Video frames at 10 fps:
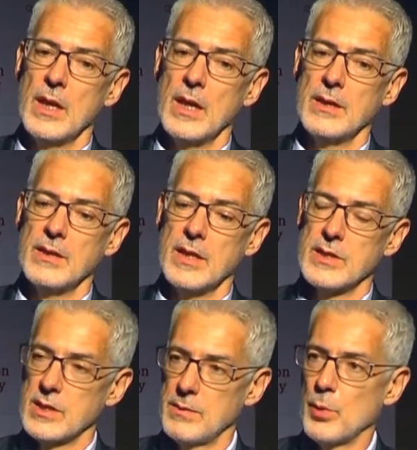and
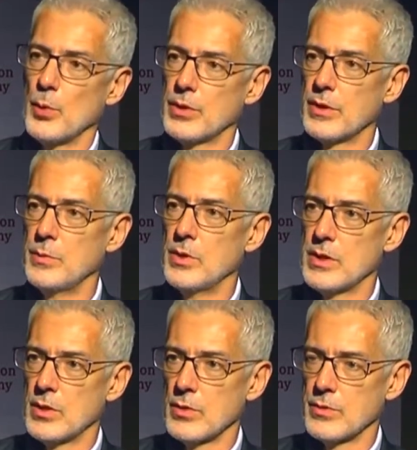that's an important
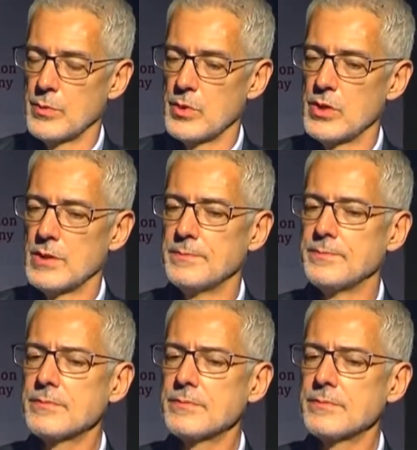community contribution.